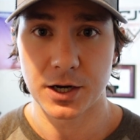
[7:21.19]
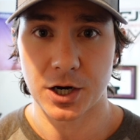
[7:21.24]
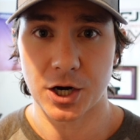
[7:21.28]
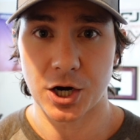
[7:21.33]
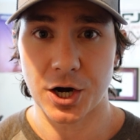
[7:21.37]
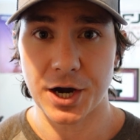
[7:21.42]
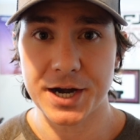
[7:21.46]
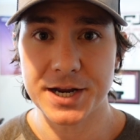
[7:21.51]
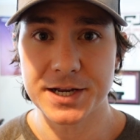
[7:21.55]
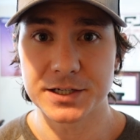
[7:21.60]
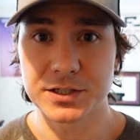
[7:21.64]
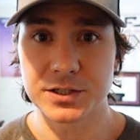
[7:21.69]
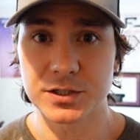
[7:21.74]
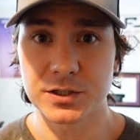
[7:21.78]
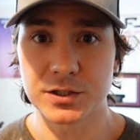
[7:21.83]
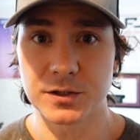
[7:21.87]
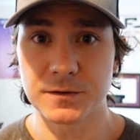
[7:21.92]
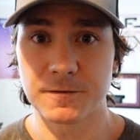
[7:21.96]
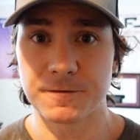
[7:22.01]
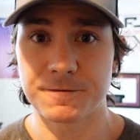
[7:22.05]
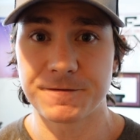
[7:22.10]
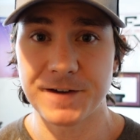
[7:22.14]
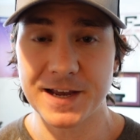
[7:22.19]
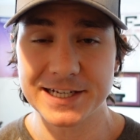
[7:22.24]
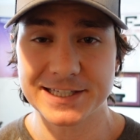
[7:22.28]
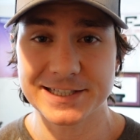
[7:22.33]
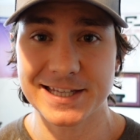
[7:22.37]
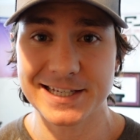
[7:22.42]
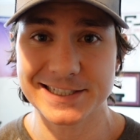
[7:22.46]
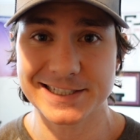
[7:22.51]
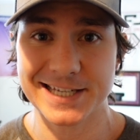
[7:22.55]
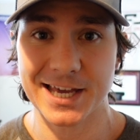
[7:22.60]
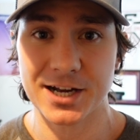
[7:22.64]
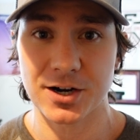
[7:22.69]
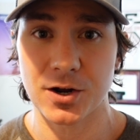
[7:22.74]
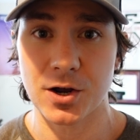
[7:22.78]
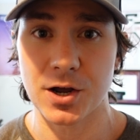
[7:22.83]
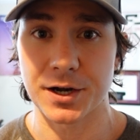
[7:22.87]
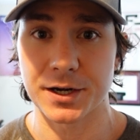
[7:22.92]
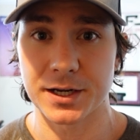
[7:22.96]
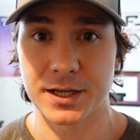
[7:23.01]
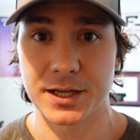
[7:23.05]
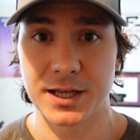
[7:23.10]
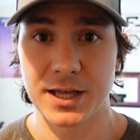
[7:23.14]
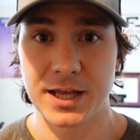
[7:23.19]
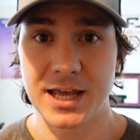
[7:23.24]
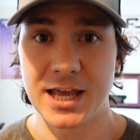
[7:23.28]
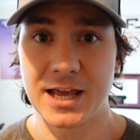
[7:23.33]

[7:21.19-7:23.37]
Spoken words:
All right, face things head on.